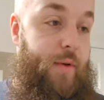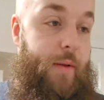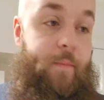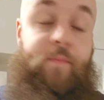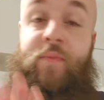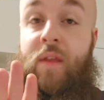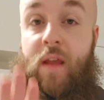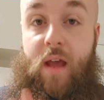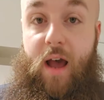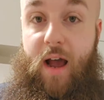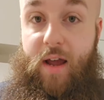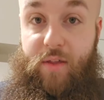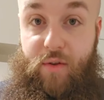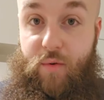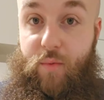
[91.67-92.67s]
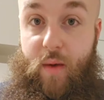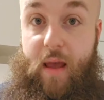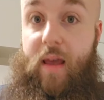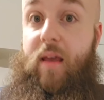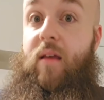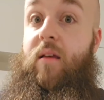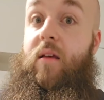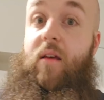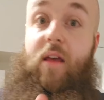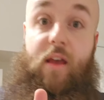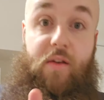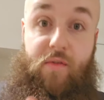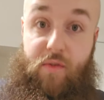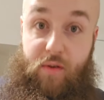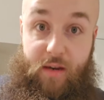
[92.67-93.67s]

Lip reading: But either way, if